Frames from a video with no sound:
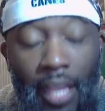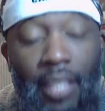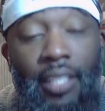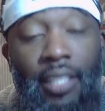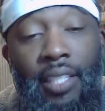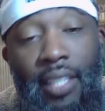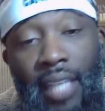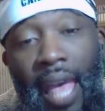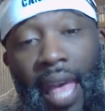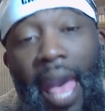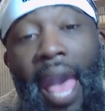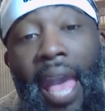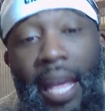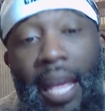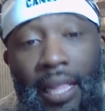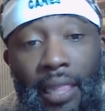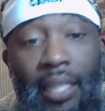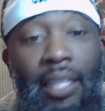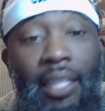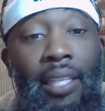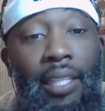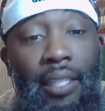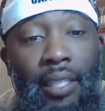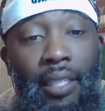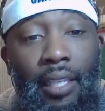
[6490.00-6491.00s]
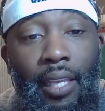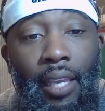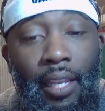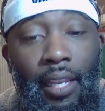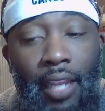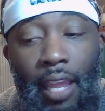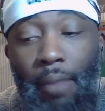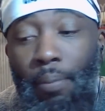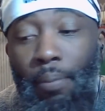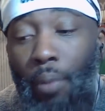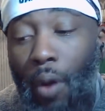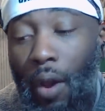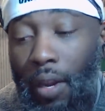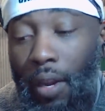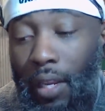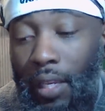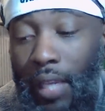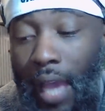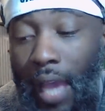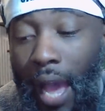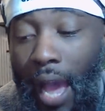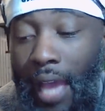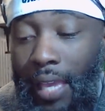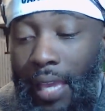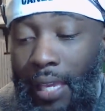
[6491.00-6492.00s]
Exactly. And they brought a
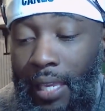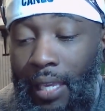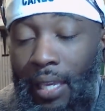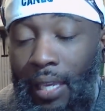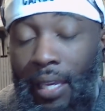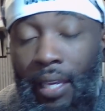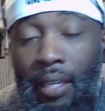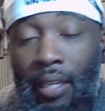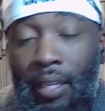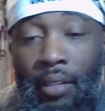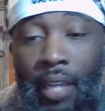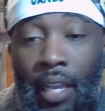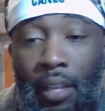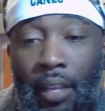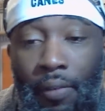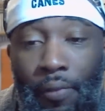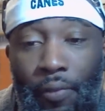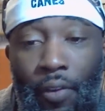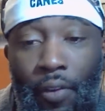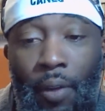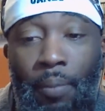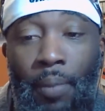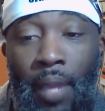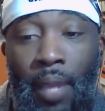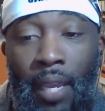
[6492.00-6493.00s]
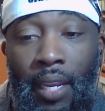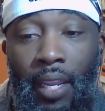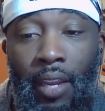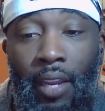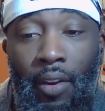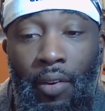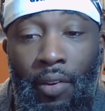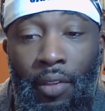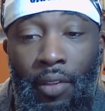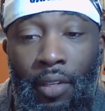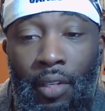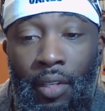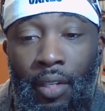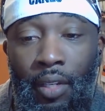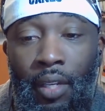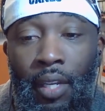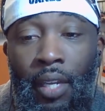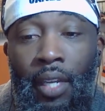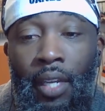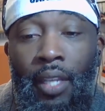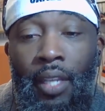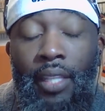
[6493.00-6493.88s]
guy in that's from that area,